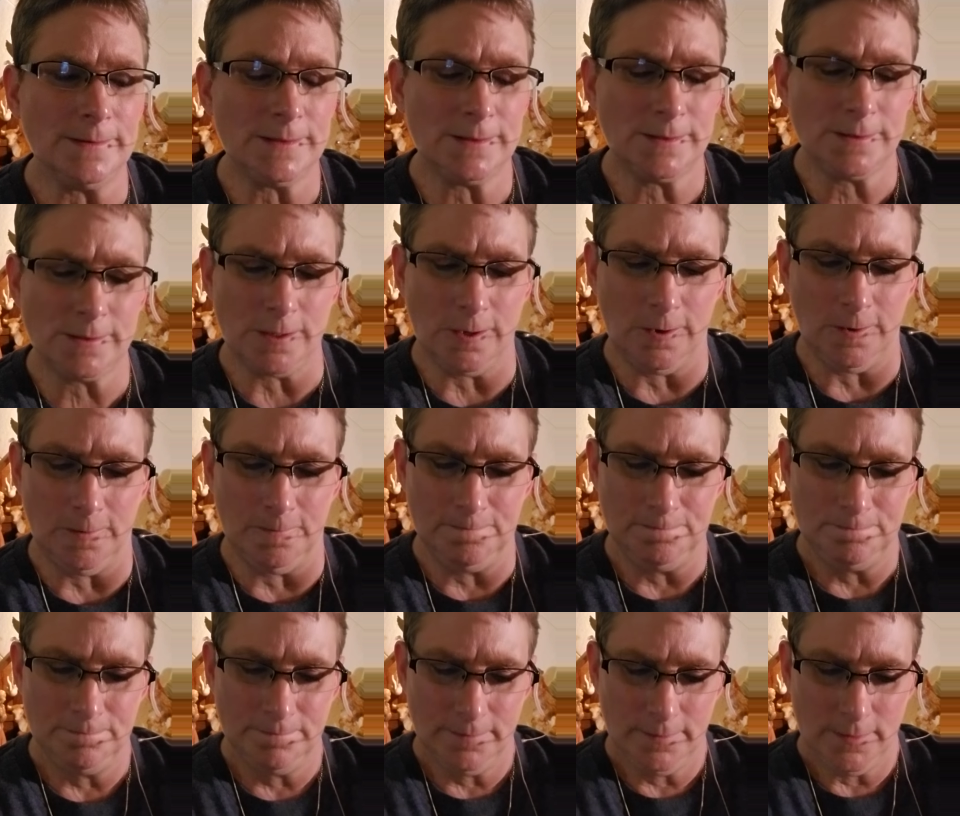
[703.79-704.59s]
So,
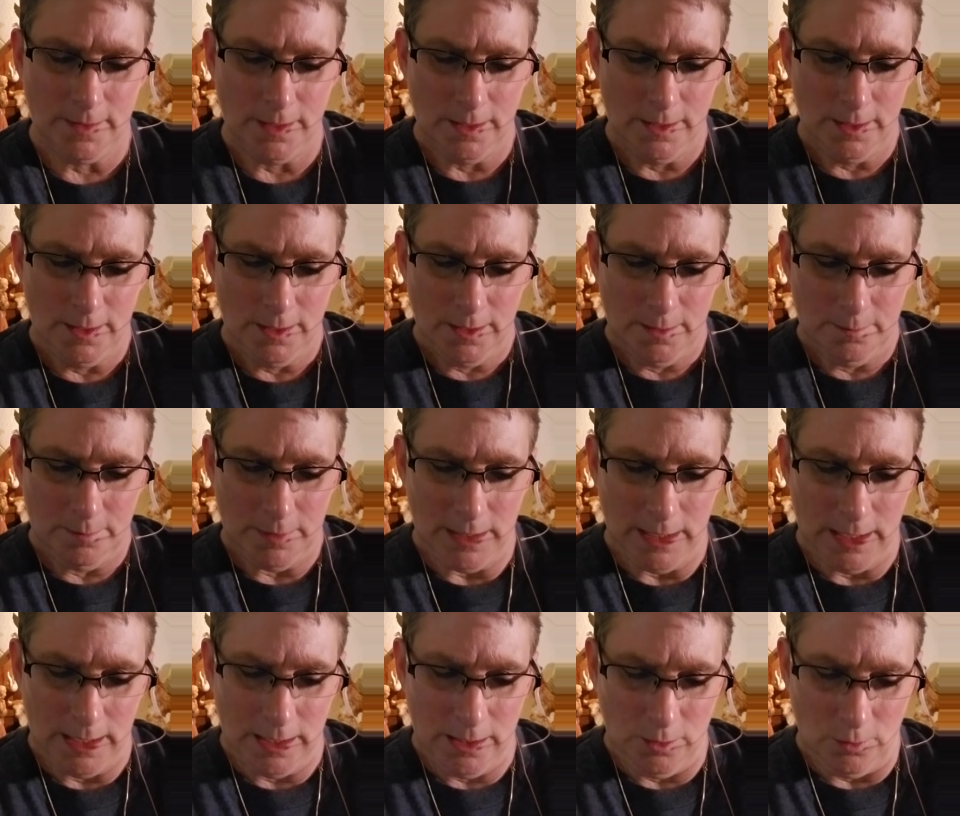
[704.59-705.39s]

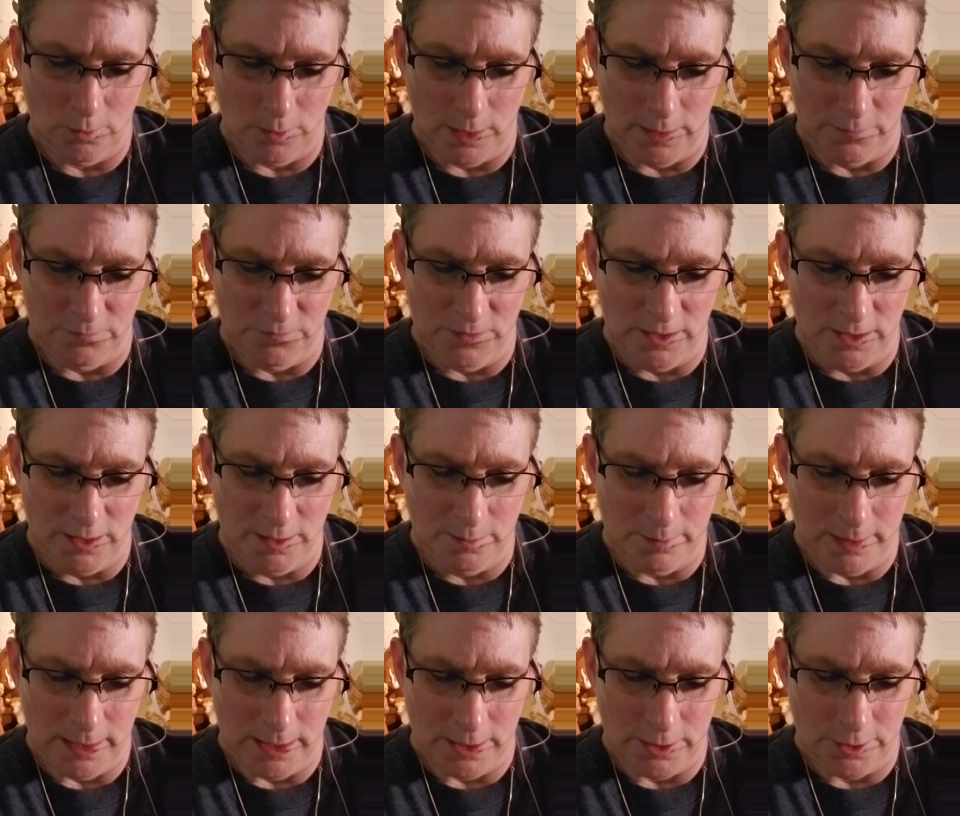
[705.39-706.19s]
but anyway,
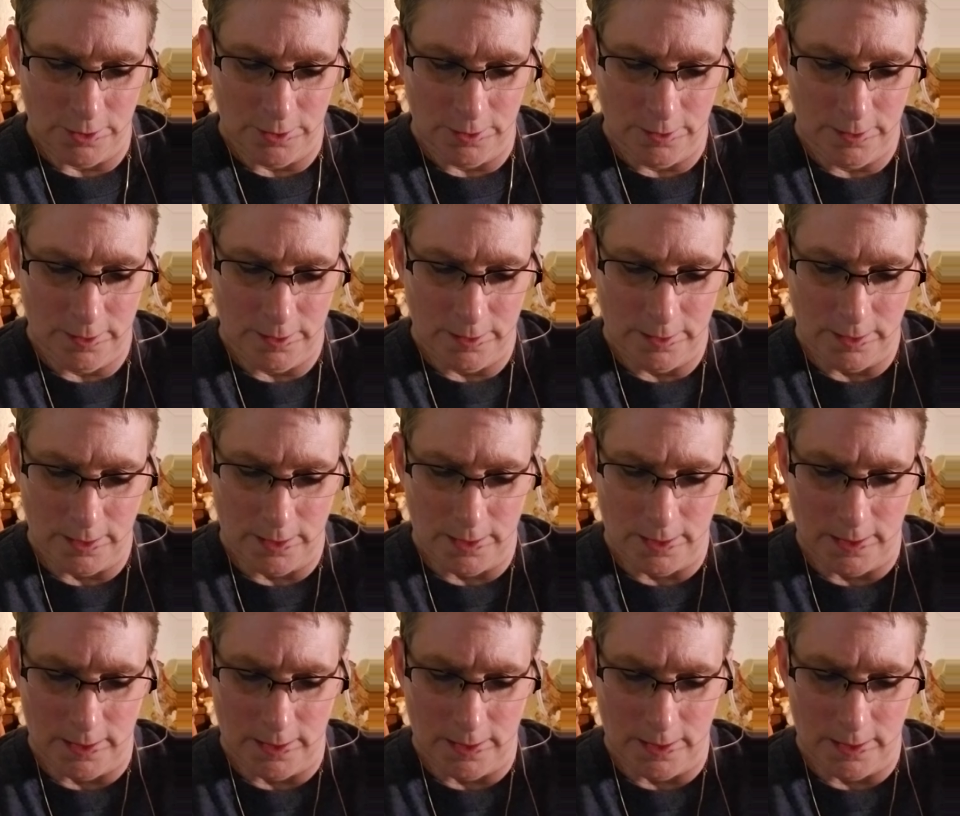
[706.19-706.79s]
feeling better.